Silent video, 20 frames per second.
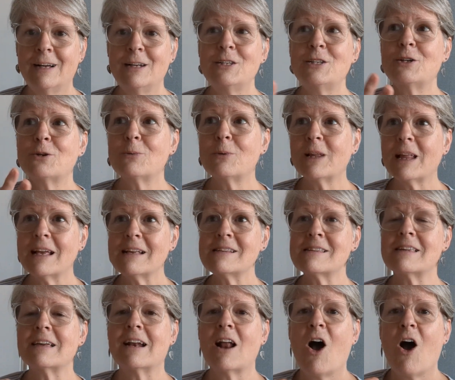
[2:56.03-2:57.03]
Do you realize
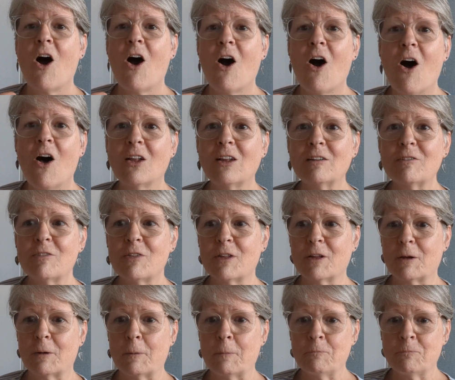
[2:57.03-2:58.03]
that all of
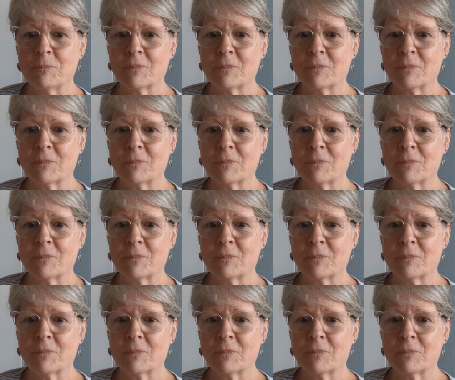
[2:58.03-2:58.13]
the